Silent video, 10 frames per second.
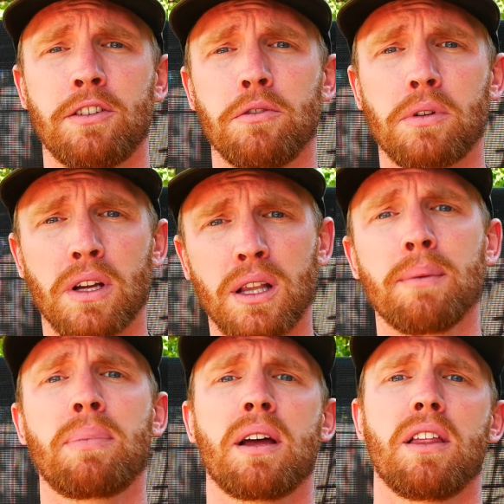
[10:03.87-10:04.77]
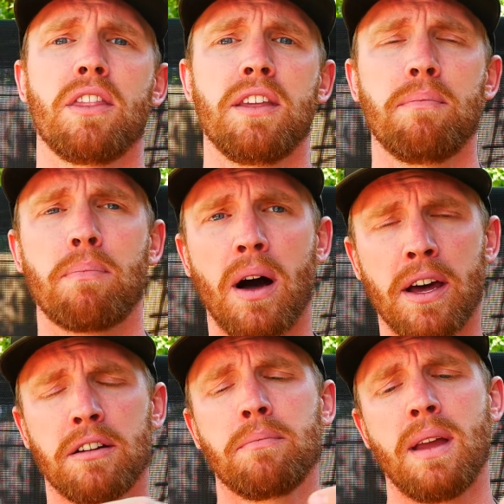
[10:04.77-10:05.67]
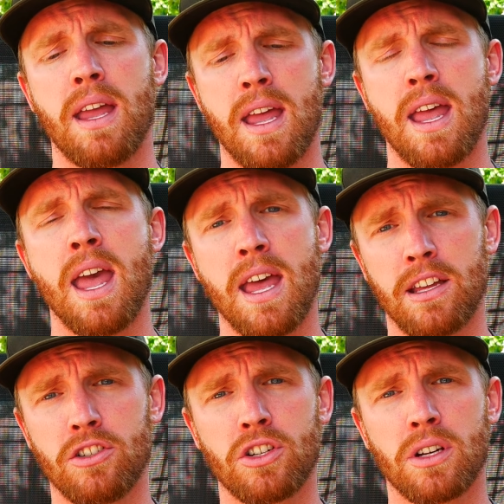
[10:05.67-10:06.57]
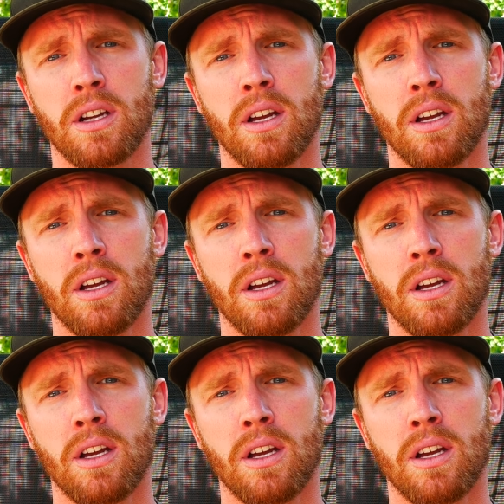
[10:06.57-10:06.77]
to clip the bottom edge